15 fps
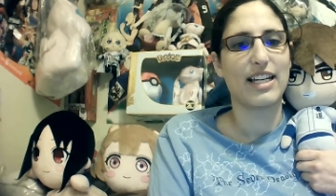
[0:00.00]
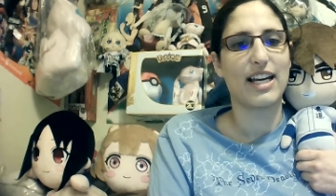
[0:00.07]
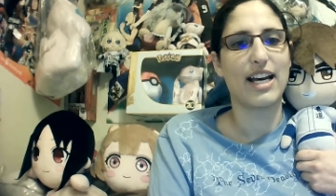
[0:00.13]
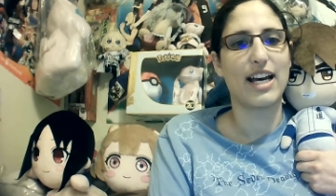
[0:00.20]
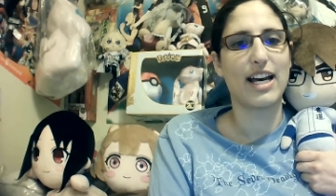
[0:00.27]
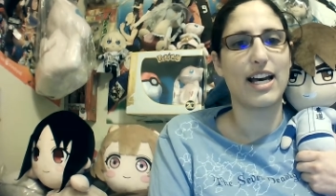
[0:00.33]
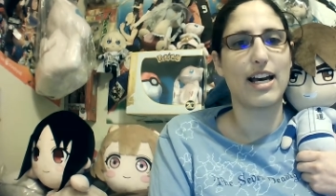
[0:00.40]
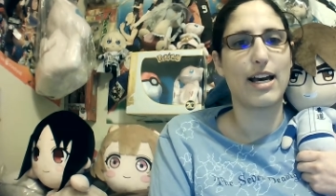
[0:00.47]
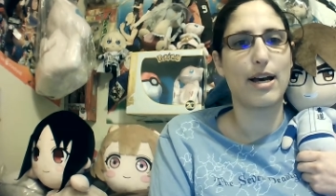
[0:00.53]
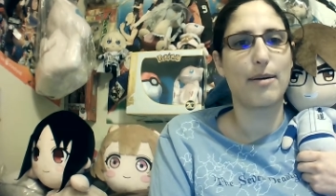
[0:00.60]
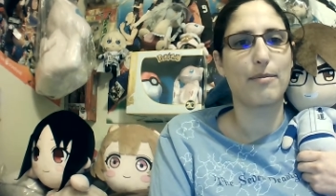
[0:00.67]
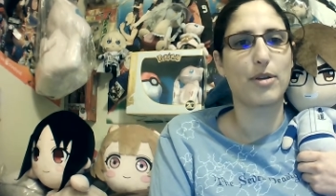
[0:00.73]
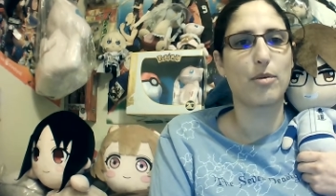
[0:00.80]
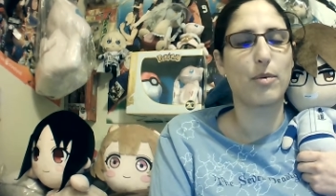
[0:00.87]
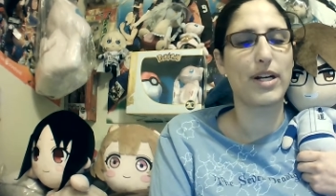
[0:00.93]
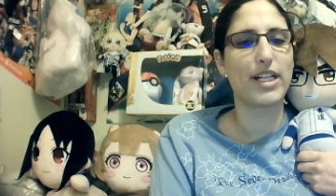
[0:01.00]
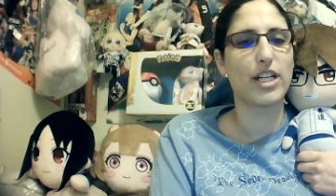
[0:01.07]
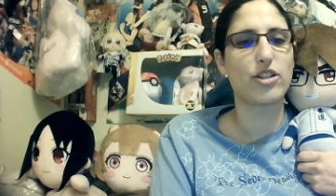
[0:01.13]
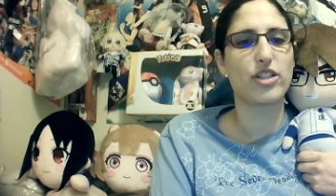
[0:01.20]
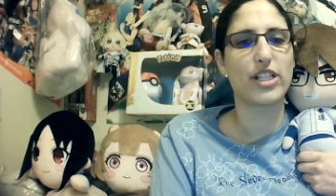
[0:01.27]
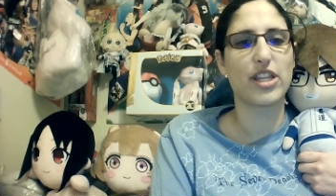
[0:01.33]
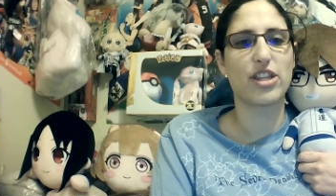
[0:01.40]
Um, the
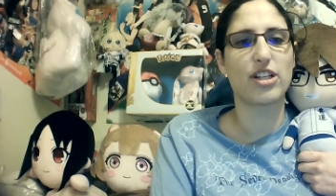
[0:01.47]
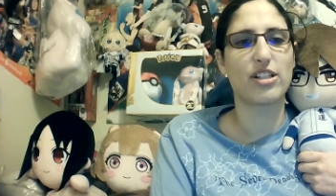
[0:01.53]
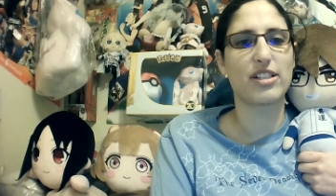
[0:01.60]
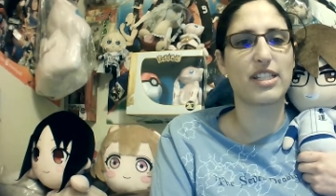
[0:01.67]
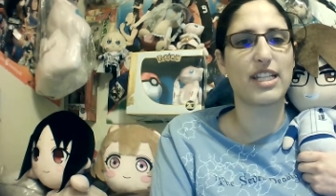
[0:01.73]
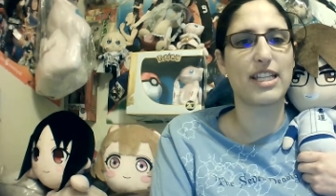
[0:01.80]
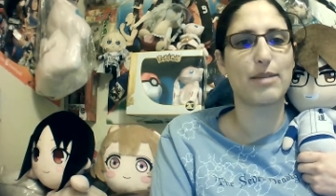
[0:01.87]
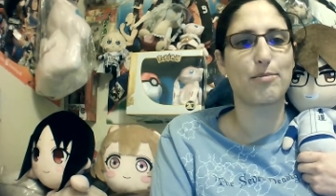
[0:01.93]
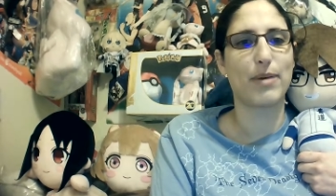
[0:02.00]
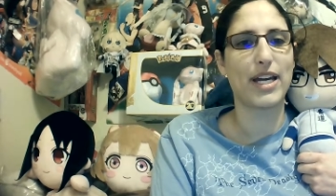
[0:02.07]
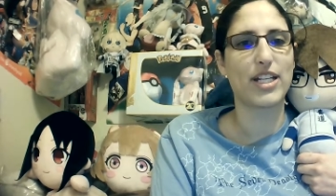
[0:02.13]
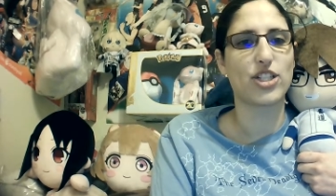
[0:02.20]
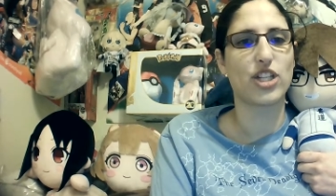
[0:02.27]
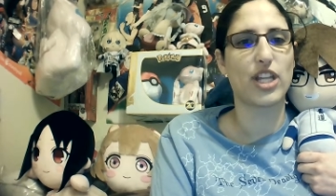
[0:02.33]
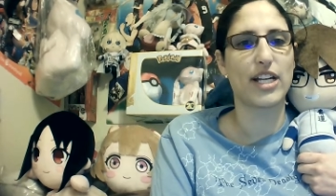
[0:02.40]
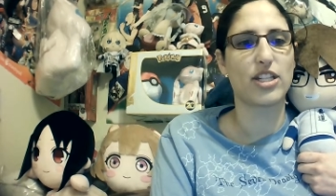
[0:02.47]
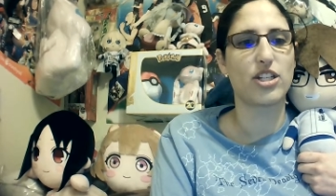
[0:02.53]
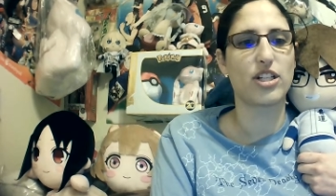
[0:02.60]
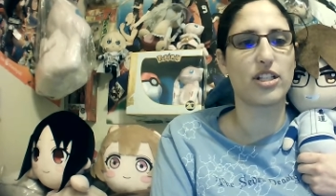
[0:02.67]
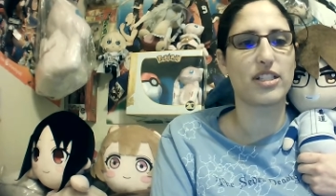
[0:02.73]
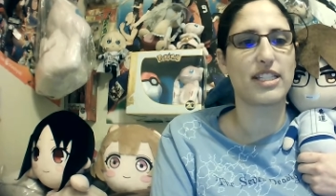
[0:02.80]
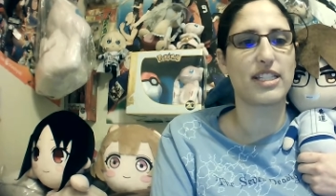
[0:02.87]
113th pitch that
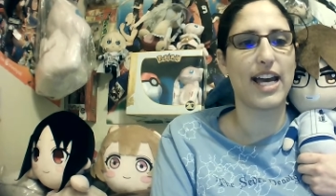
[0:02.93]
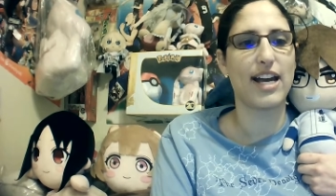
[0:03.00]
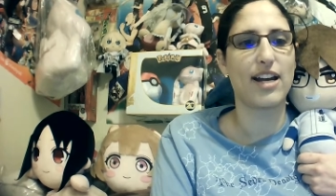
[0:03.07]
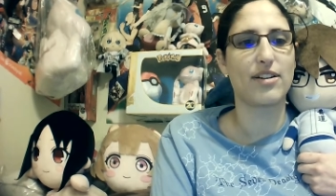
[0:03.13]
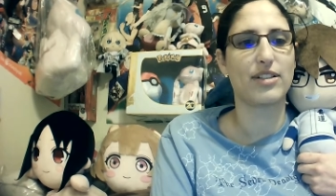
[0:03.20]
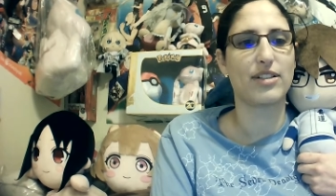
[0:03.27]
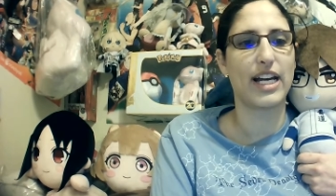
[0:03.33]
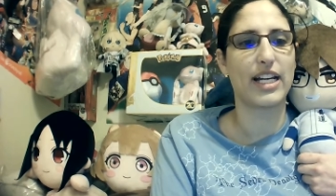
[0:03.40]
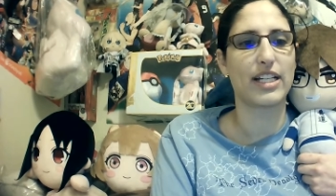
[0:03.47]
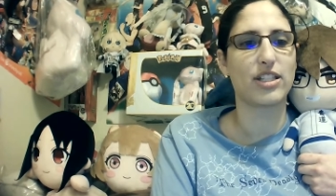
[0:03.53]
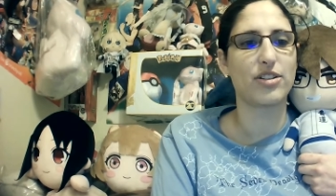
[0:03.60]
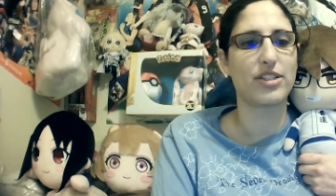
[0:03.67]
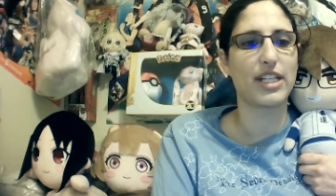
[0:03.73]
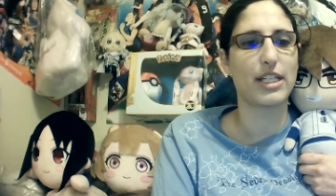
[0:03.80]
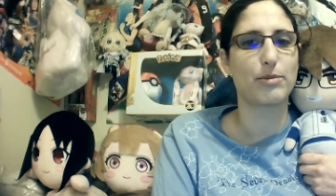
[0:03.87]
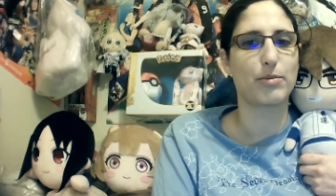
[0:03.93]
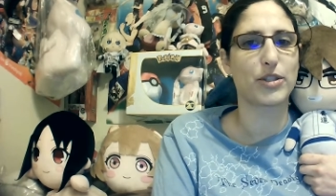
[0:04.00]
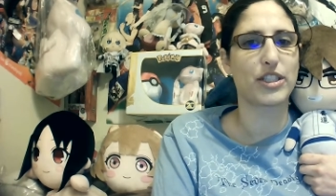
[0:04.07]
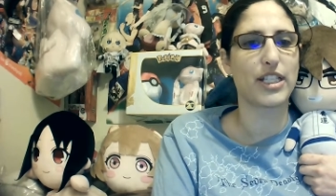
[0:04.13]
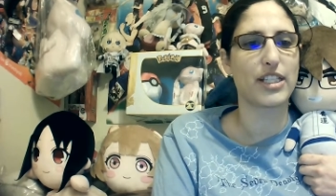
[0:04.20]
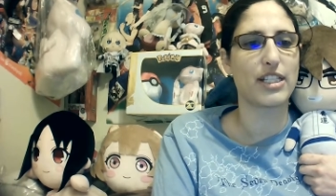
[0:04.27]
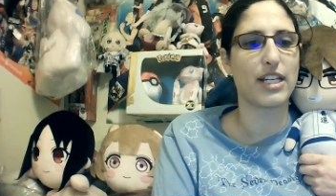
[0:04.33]
took down uh, Sosei's
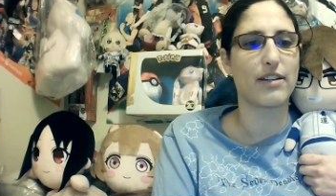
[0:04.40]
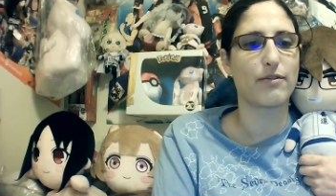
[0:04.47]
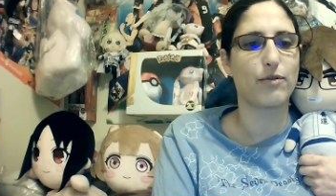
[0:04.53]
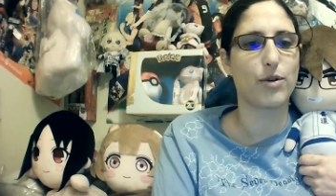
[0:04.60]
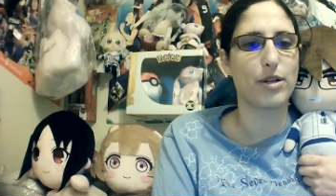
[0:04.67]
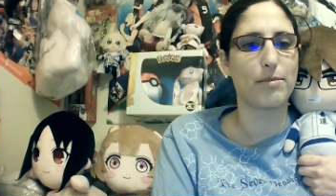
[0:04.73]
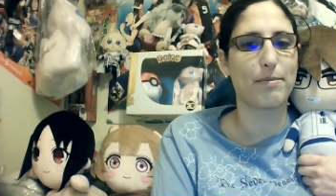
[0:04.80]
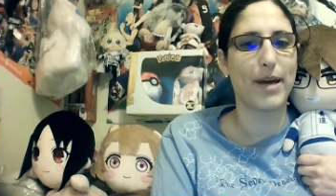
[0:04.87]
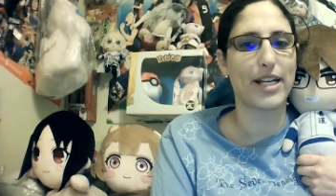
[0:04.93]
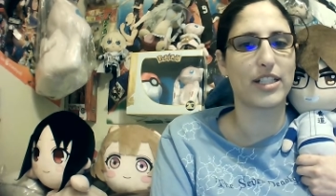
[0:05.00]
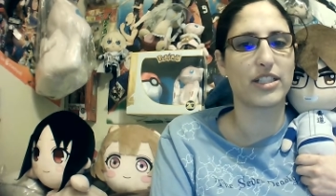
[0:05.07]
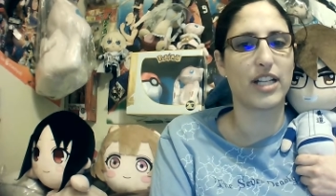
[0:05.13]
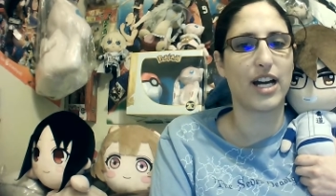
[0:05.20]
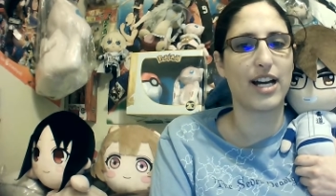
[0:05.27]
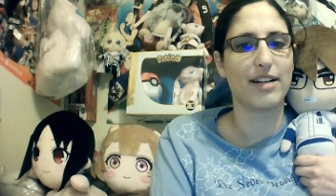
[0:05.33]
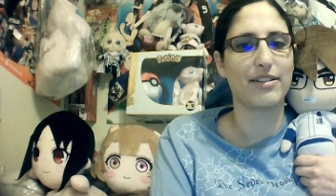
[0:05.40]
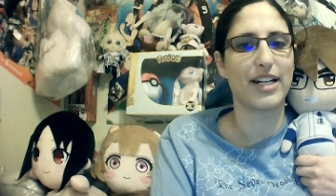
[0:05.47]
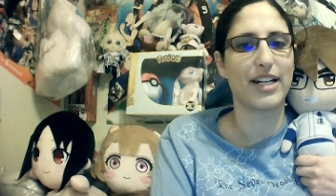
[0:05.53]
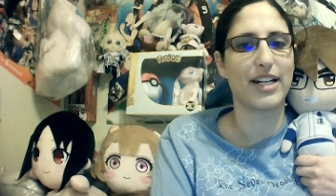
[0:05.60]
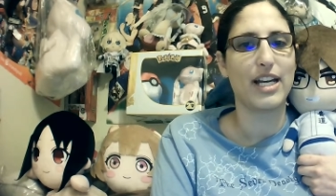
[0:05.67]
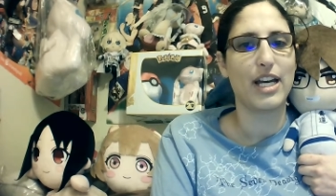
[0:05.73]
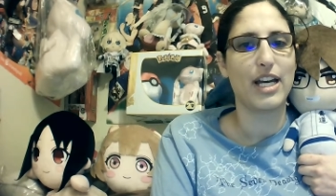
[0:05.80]
persisting fourth batter
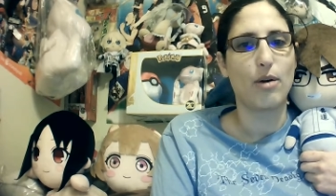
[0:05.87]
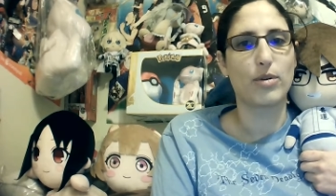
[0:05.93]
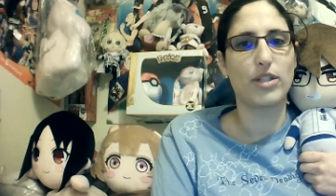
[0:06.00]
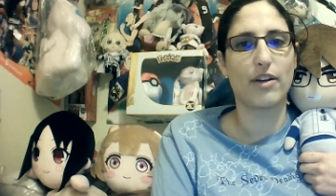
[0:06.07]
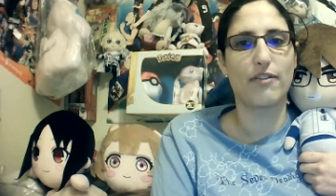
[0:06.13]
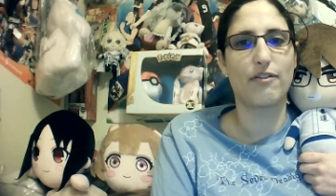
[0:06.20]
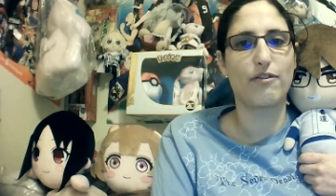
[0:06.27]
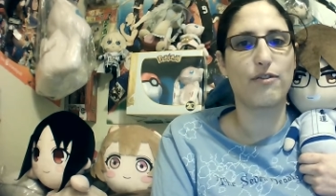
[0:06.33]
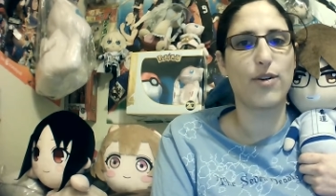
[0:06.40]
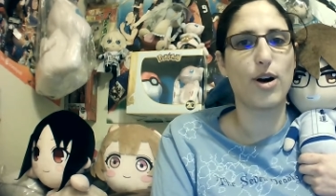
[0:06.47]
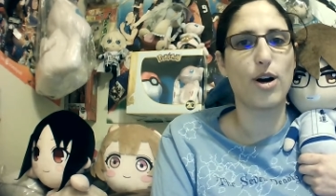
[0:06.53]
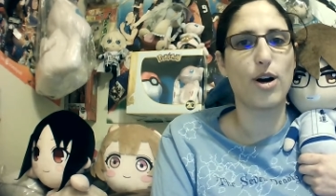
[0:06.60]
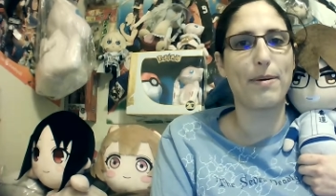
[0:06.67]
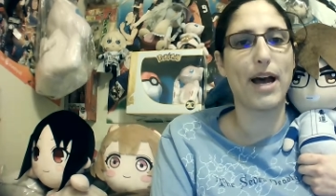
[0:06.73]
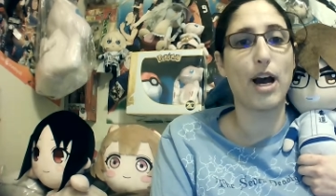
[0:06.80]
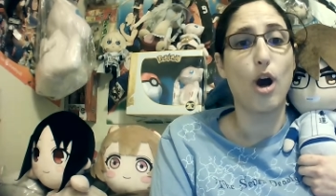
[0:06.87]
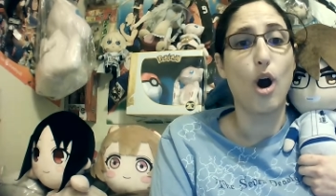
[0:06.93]
Nara was a full power.